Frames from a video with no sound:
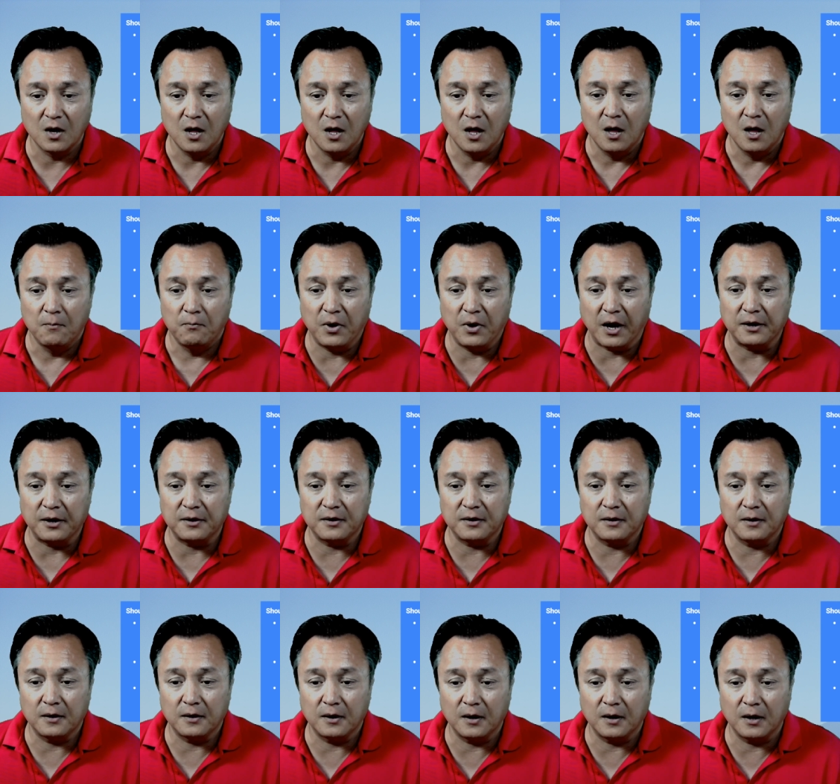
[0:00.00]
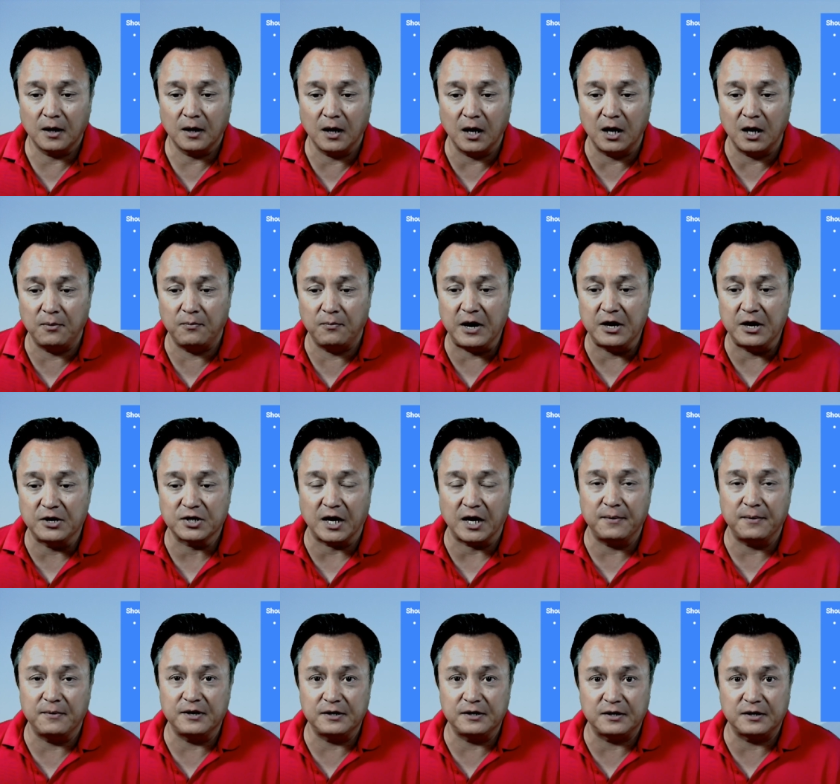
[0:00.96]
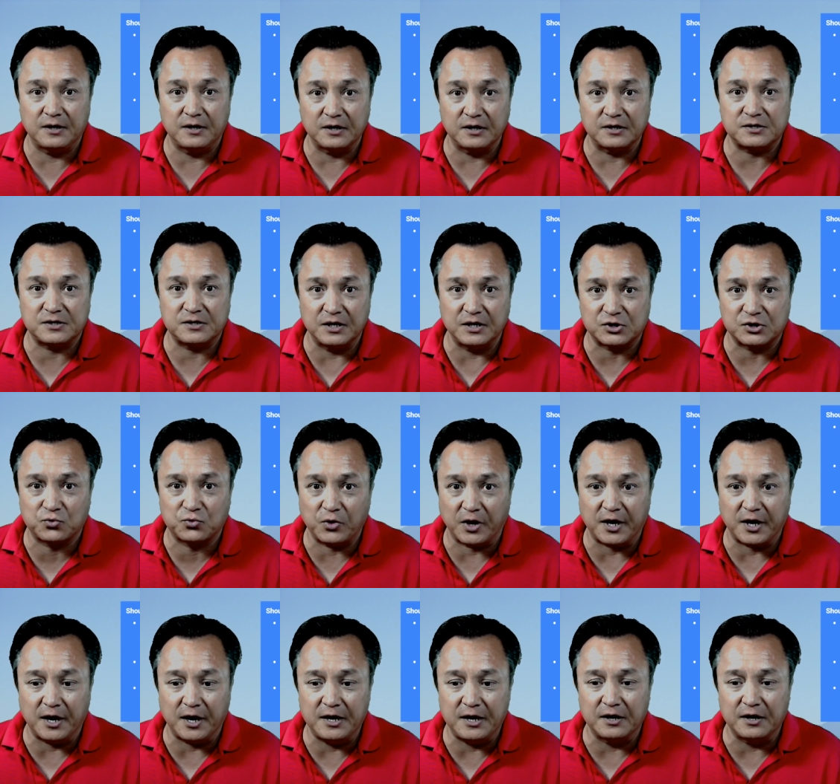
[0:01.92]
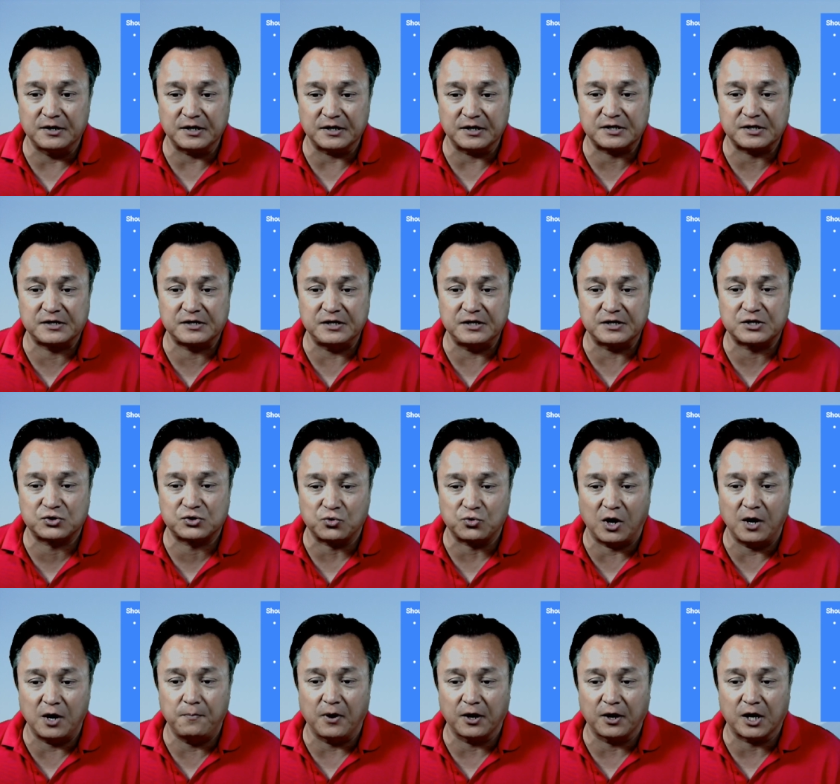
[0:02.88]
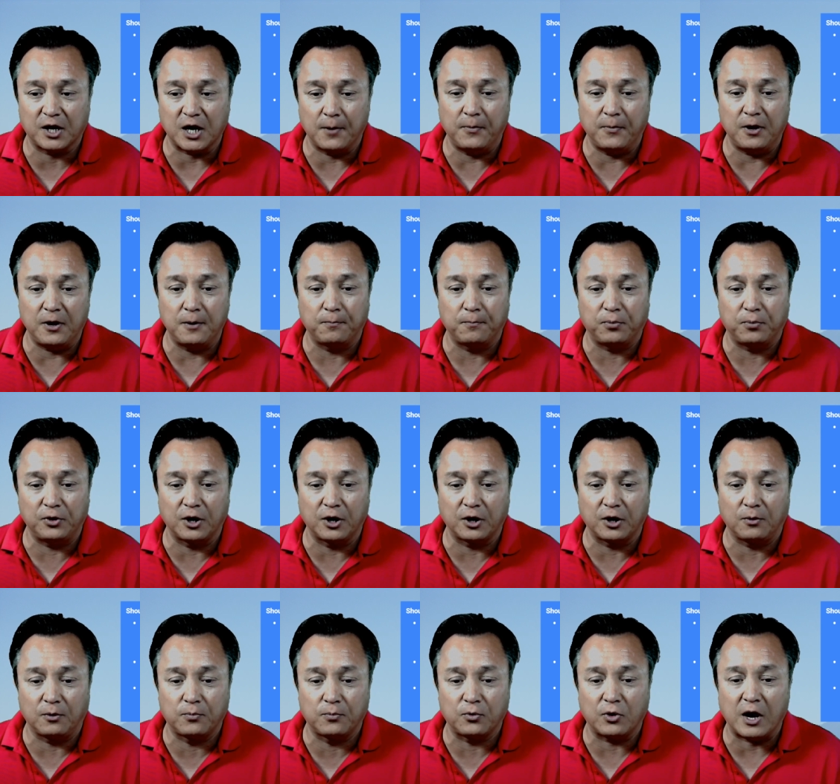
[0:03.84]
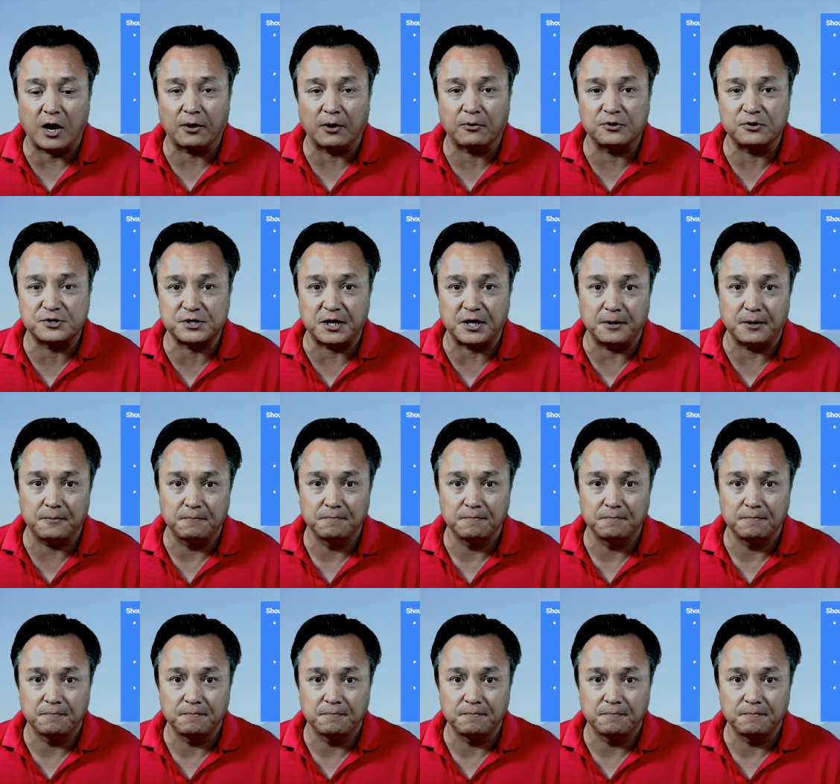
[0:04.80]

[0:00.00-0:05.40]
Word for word: But in the meantime, it, this this great idea just destroyed by government and political bureaucracy.